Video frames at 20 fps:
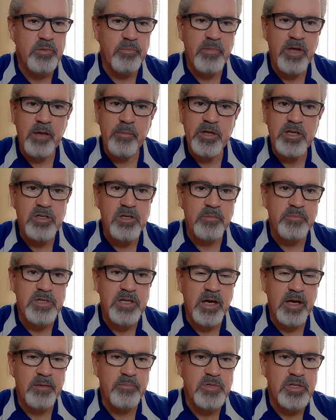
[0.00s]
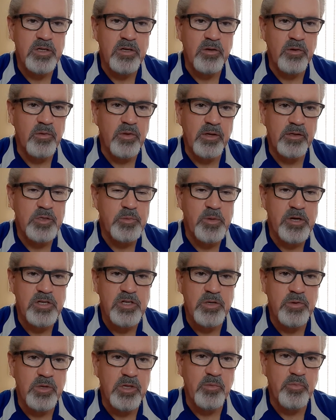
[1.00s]
maybe sometimes, you know,
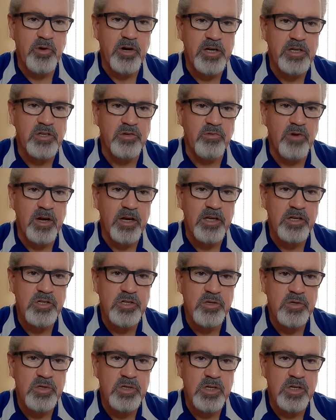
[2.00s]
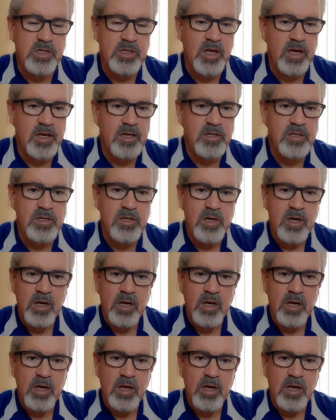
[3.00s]
especially with the price of running shoes these days,